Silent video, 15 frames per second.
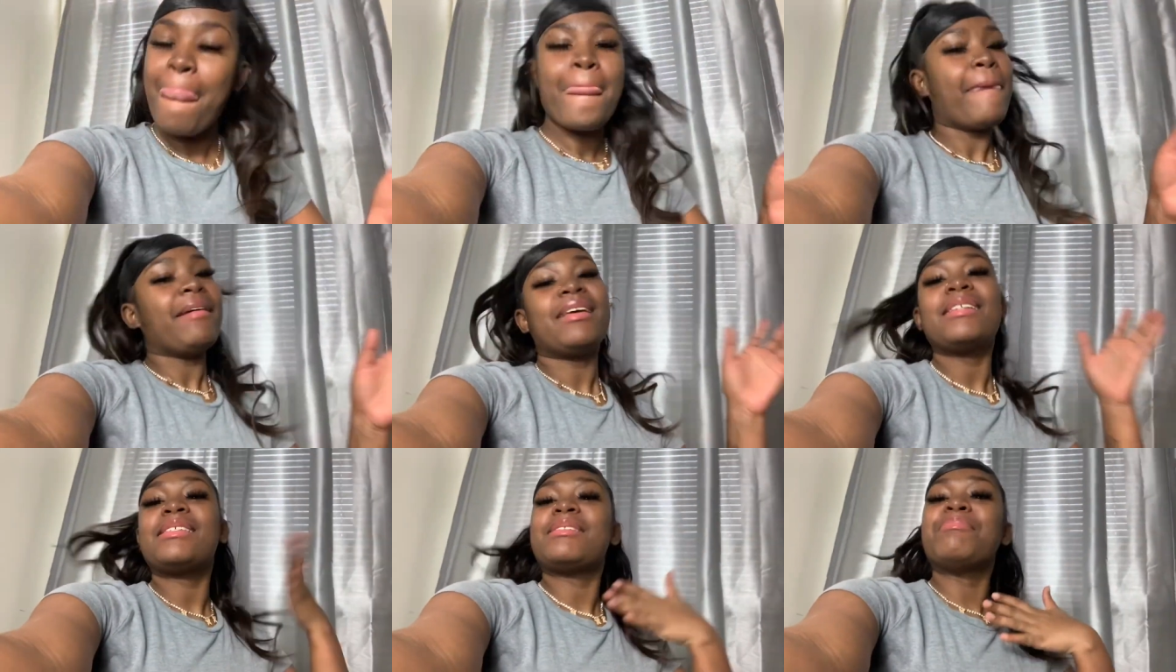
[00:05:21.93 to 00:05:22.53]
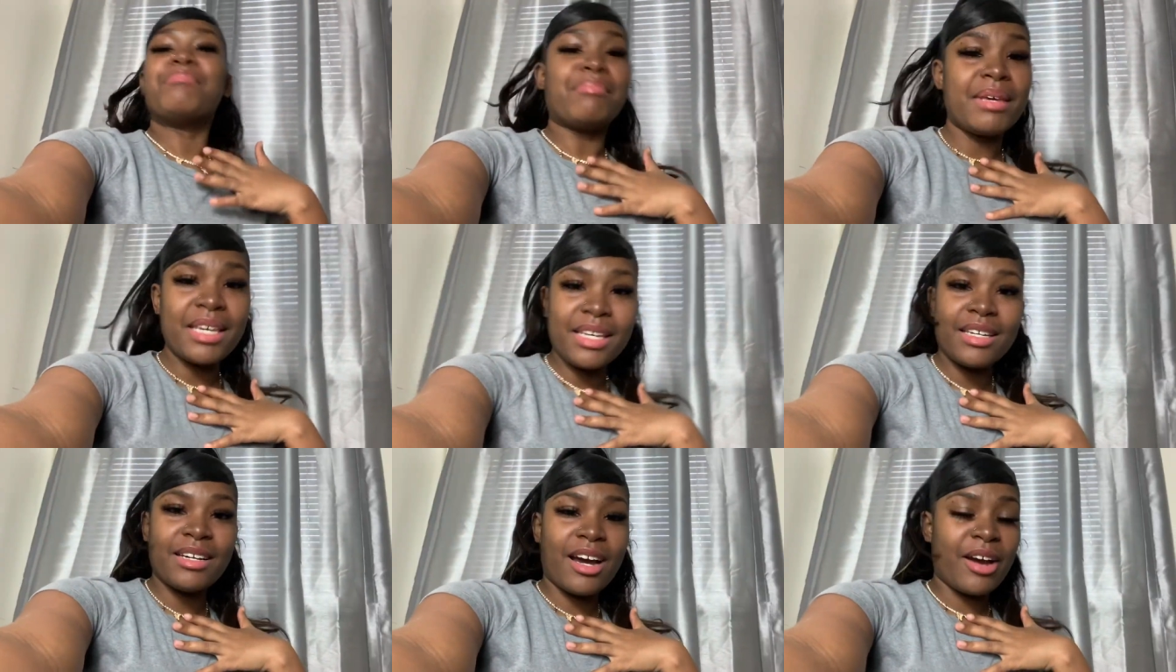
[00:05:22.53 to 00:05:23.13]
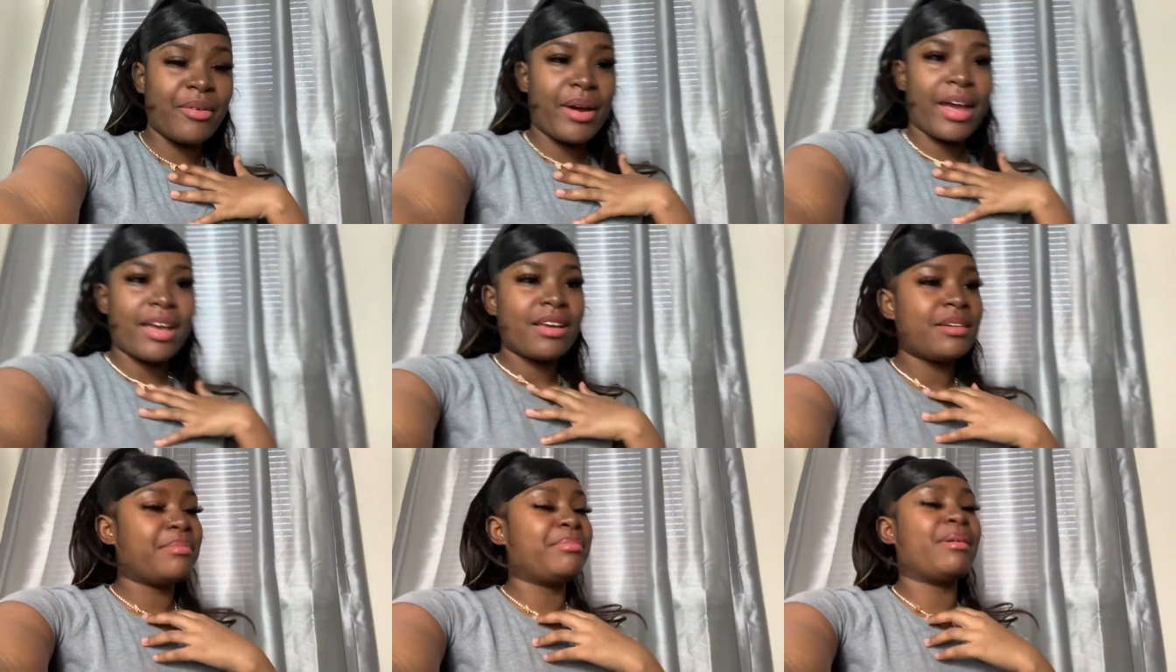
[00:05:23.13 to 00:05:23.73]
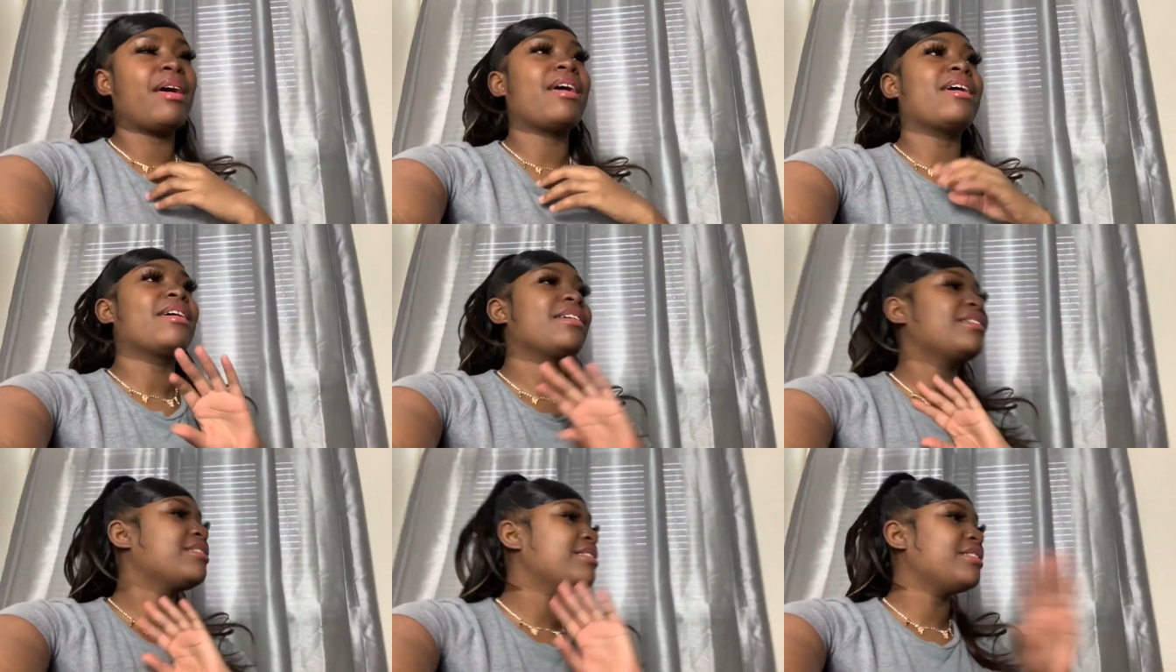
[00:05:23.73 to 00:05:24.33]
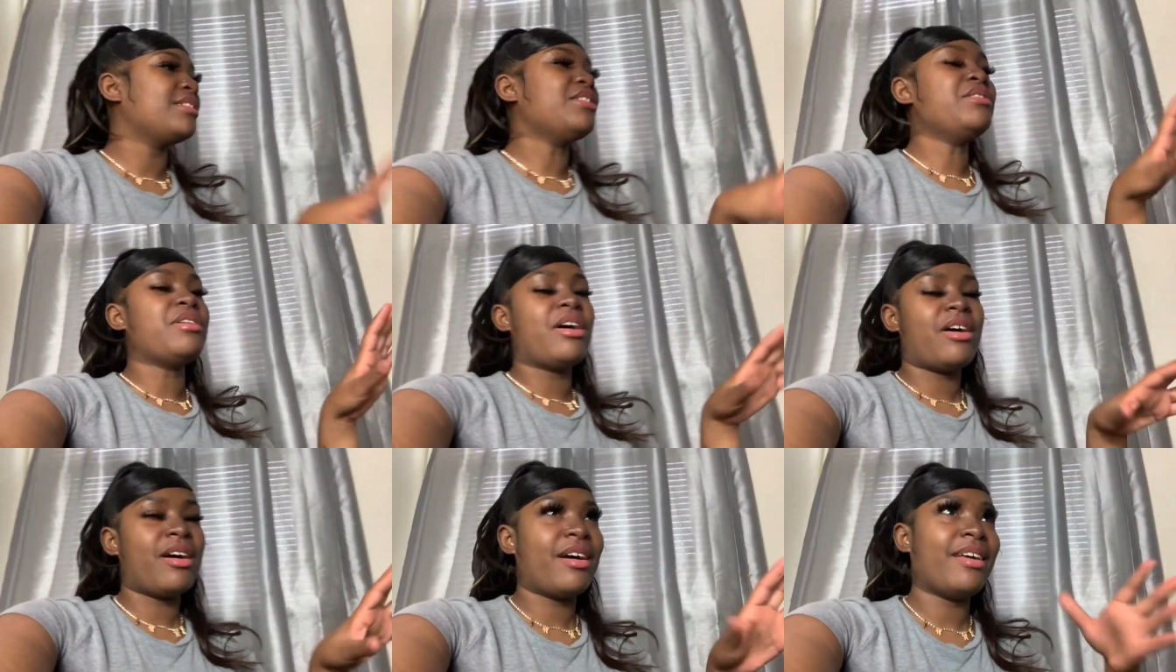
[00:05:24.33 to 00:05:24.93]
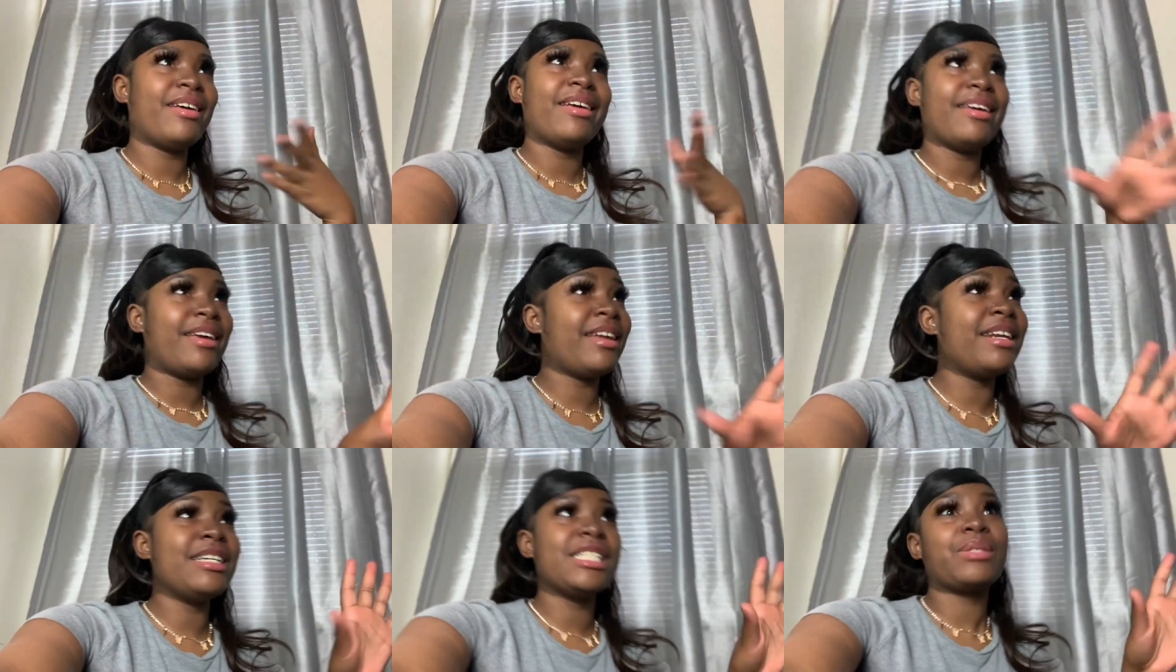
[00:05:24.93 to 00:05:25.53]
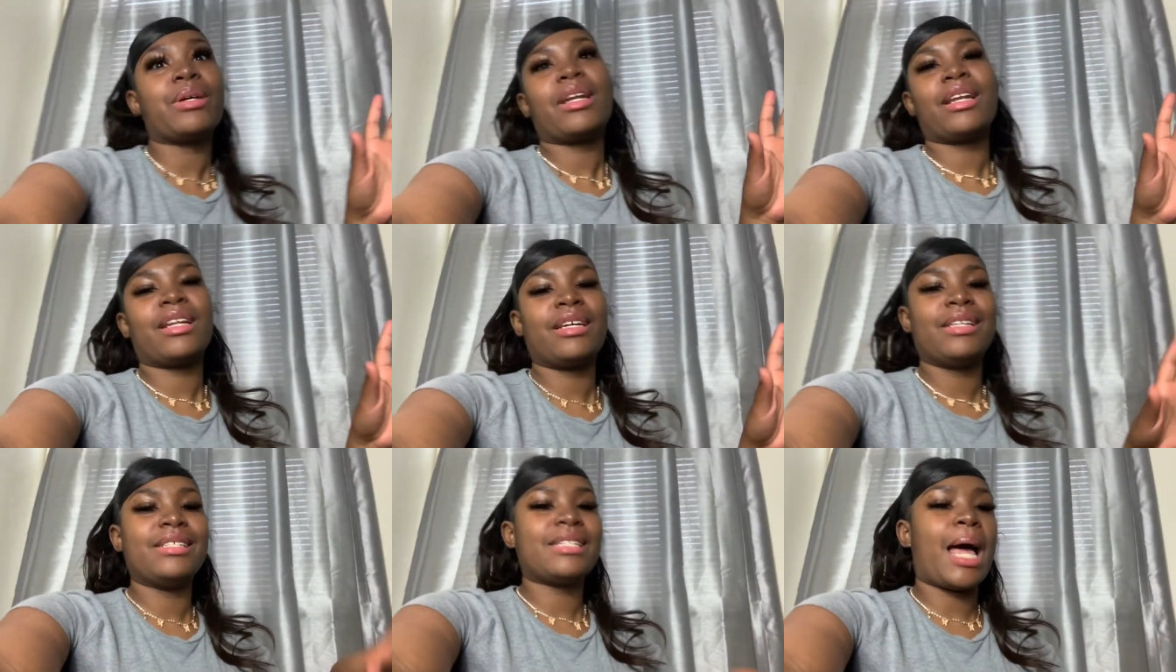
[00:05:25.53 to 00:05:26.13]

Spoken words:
It's me, all right? But, you know, it is what it is.